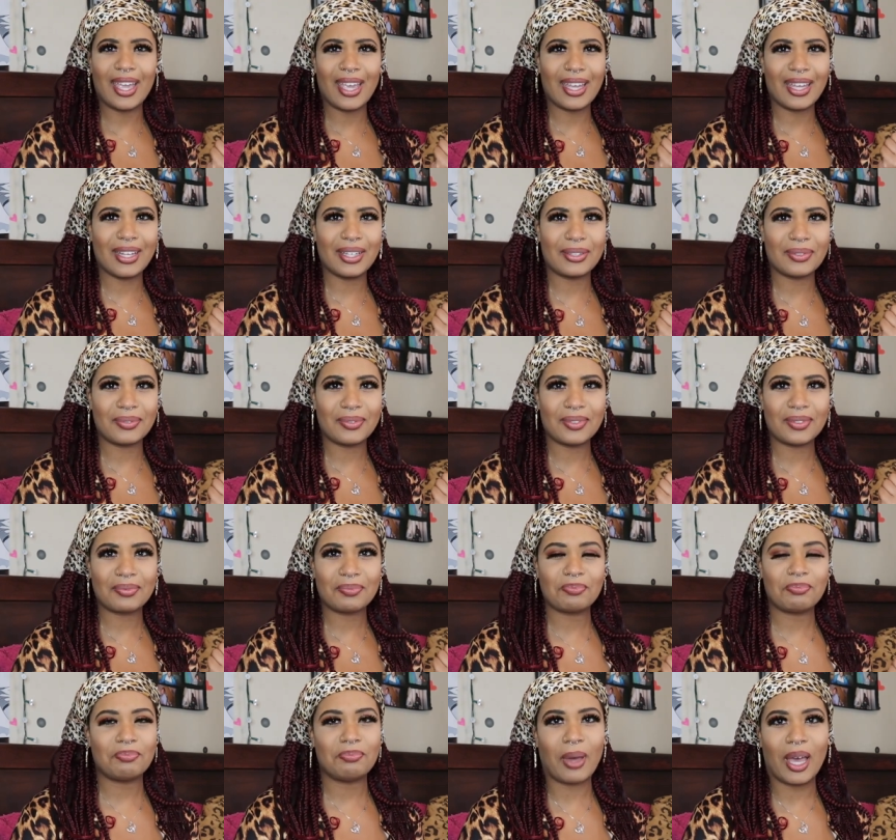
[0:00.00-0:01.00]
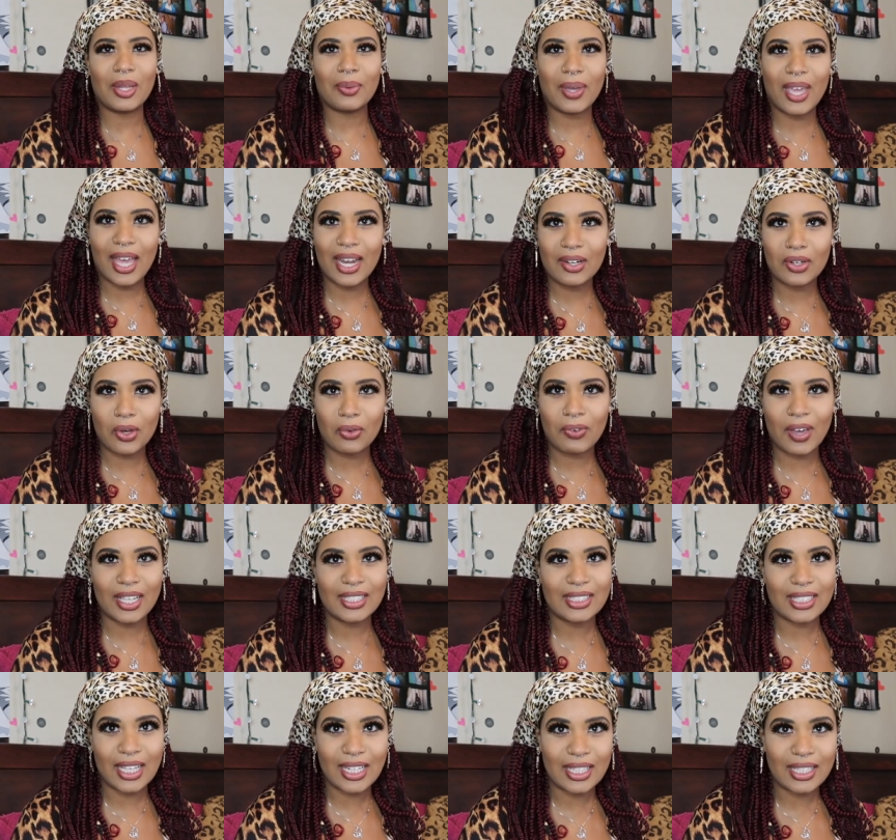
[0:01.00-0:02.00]
and by the way, I don't know if I
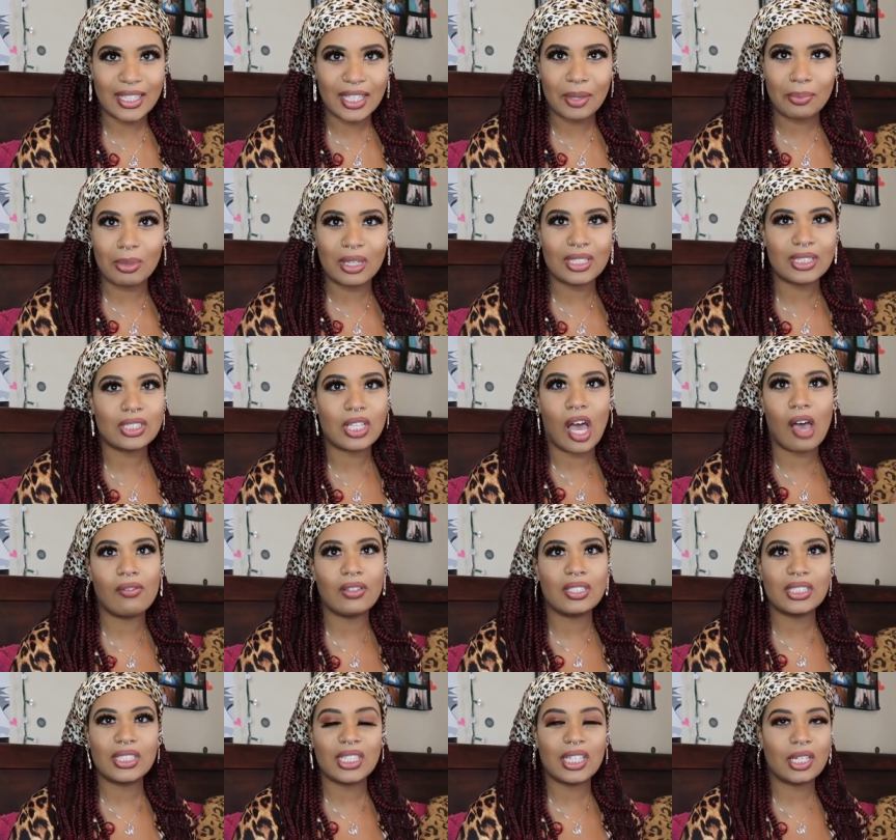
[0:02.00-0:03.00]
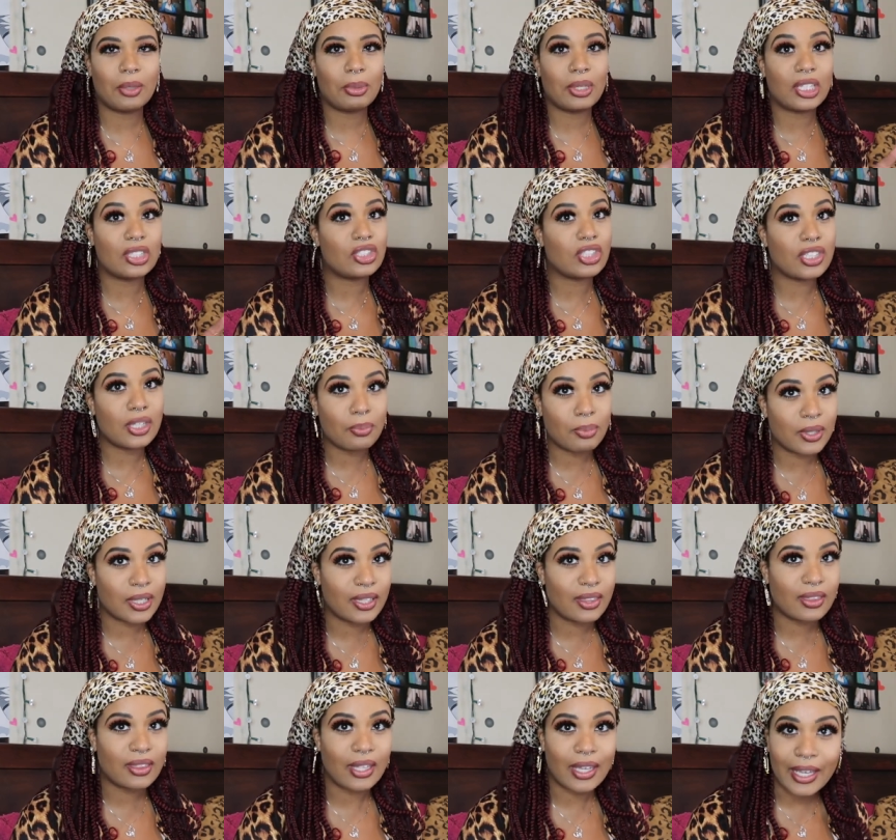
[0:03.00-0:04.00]
said anything, but this is obviously going to be a cheetah
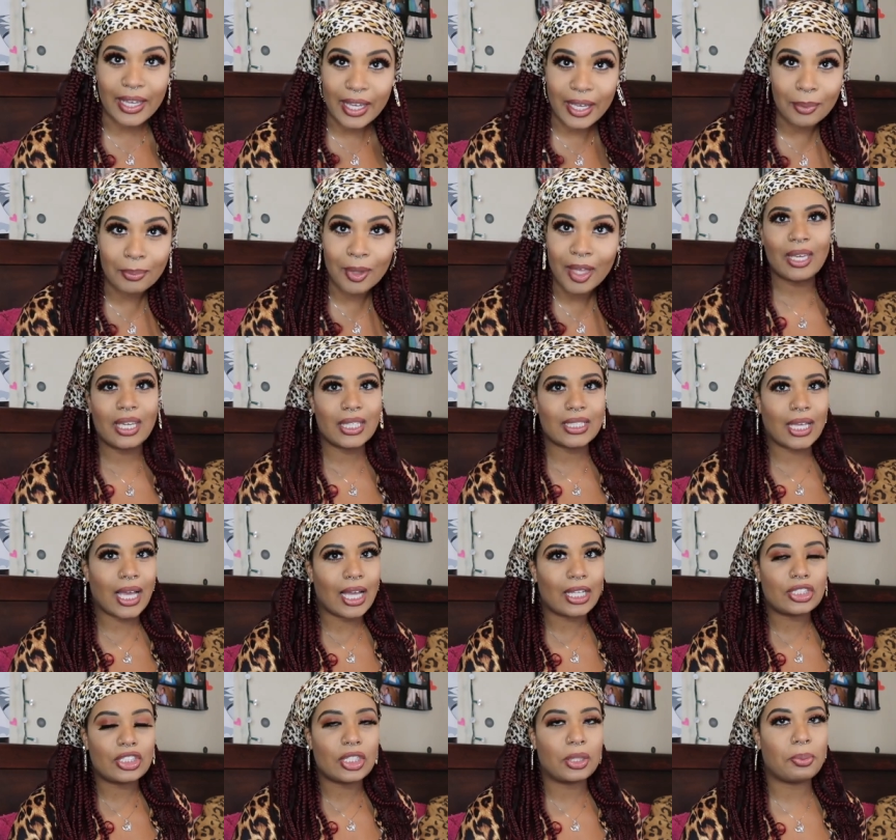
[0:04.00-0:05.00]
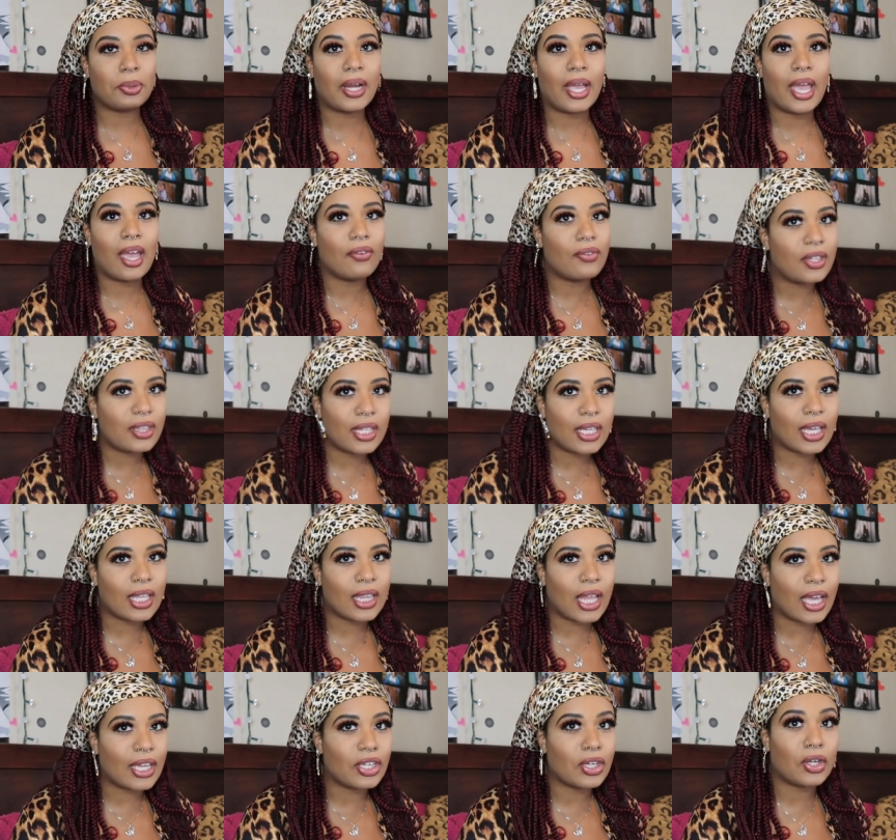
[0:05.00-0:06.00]
print theme because I got cheetah print everything.
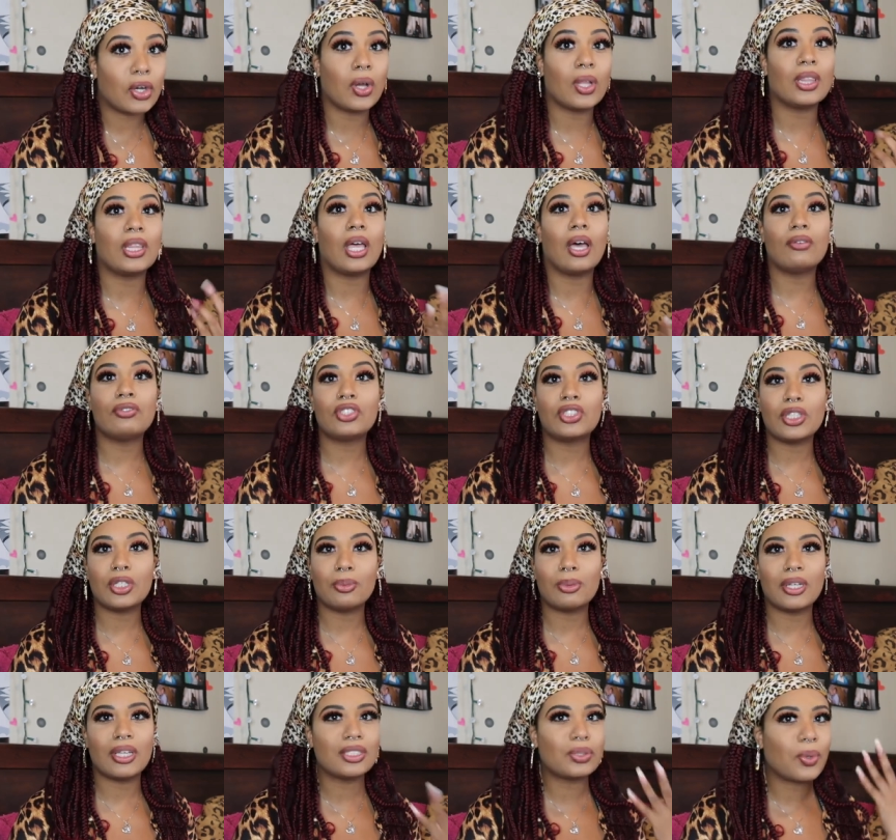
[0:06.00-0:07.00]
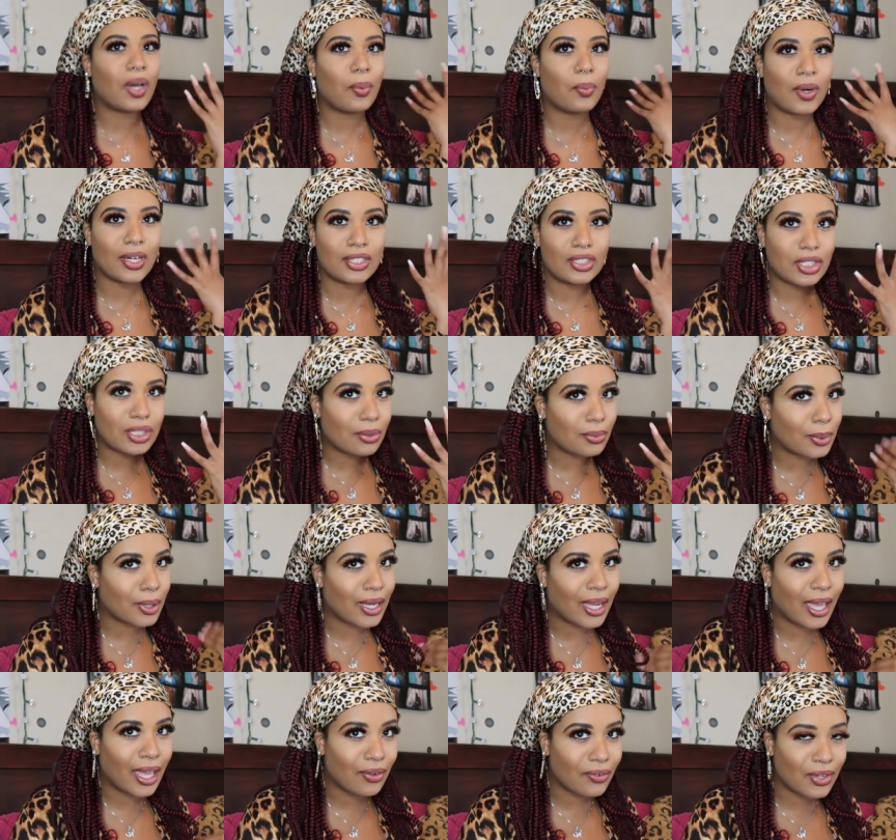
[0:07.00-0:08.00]
Like, your girl loves cheetah print. That's why I'm wearing cheetah
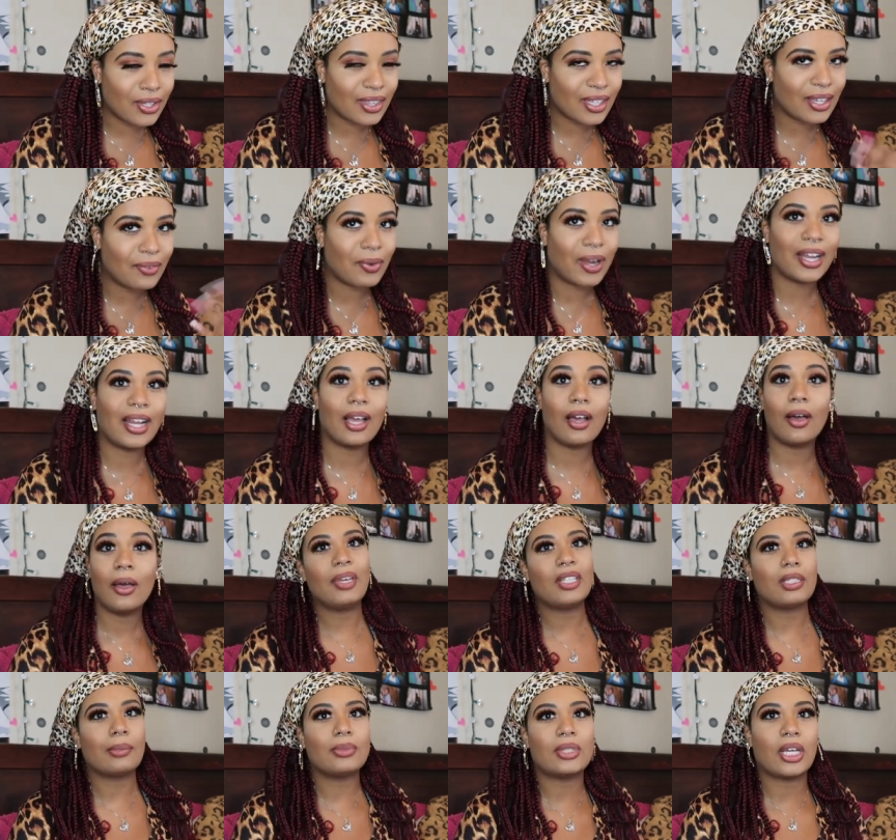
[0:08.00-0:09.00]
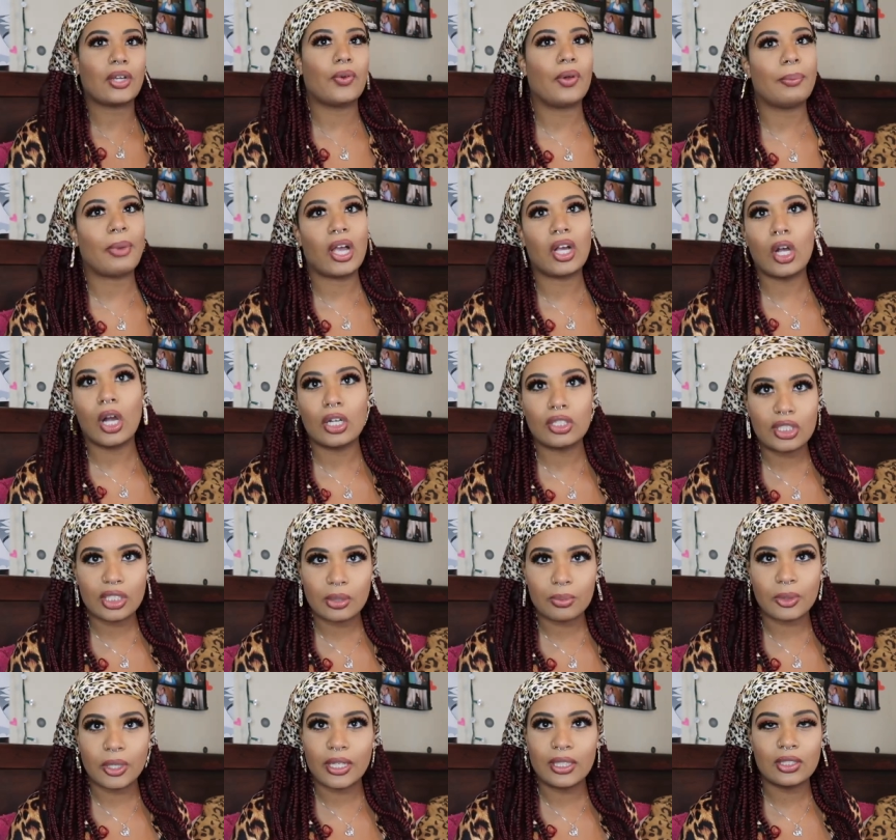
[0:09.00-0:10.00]
print everything right now, because I'm decorating my car
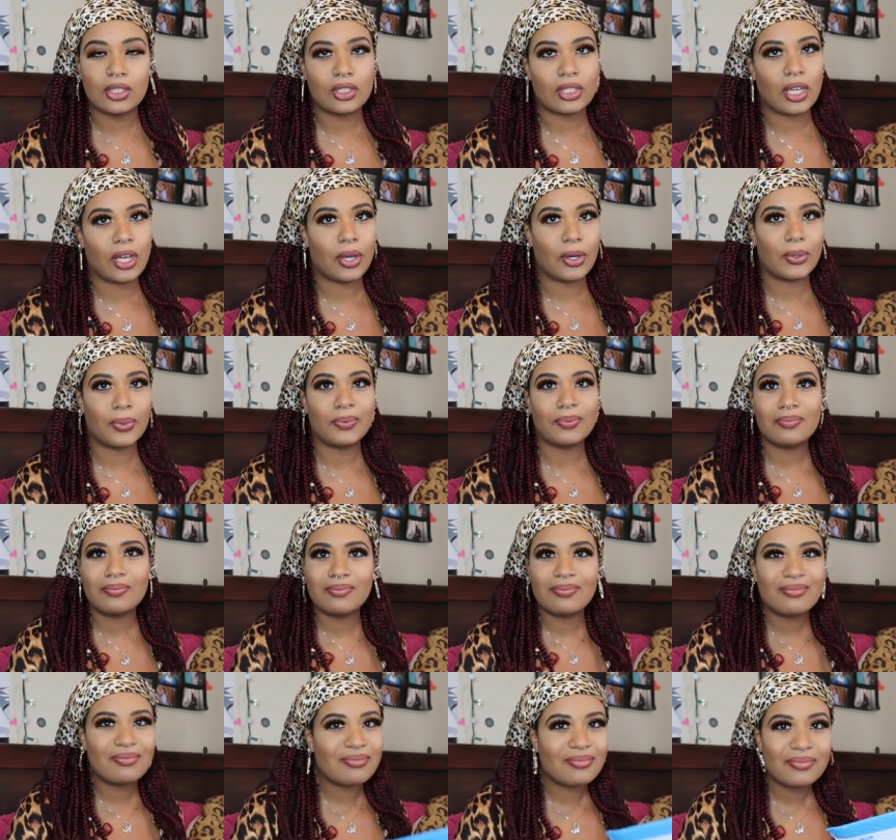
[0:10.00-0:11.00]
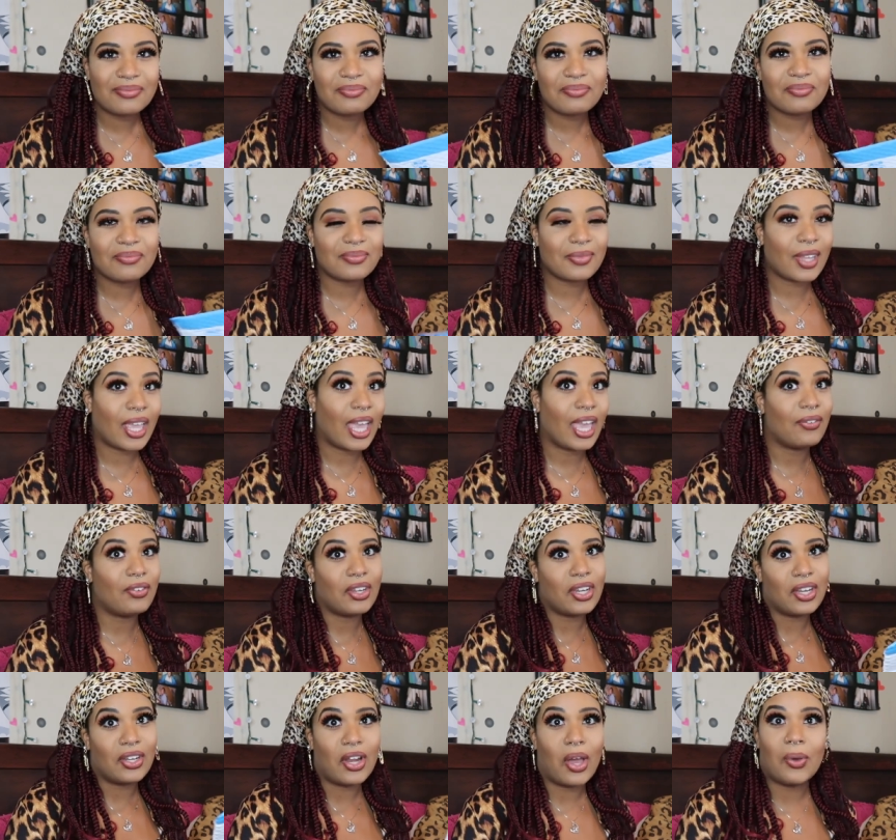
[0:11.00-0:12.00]
cheetah print. So if you
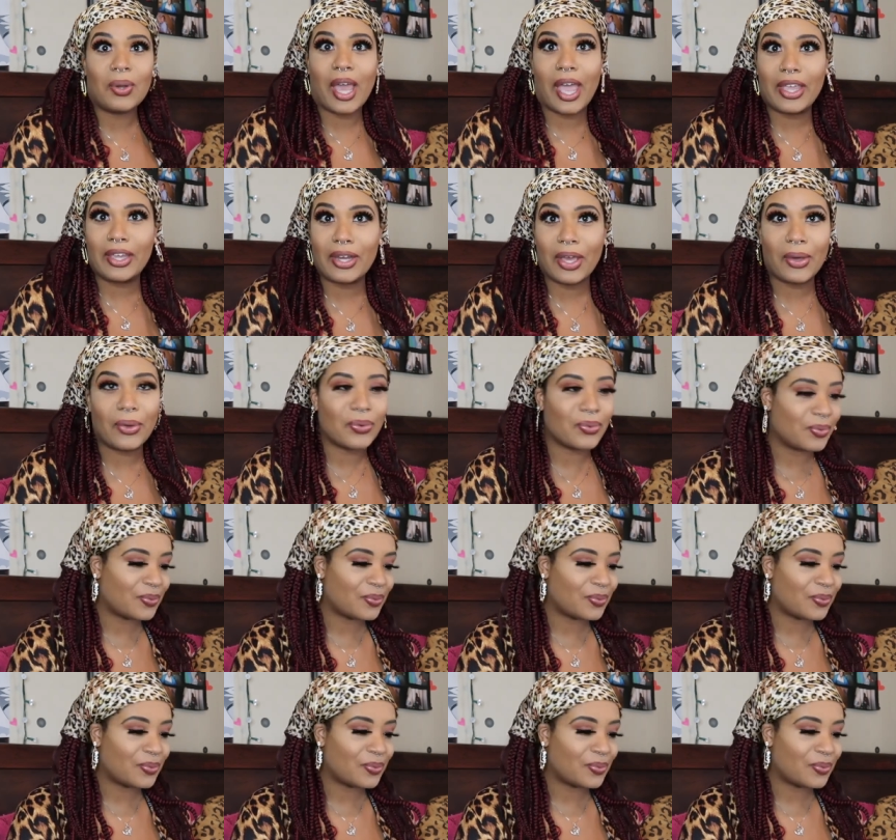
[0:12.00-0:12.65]
didn't know, now you know.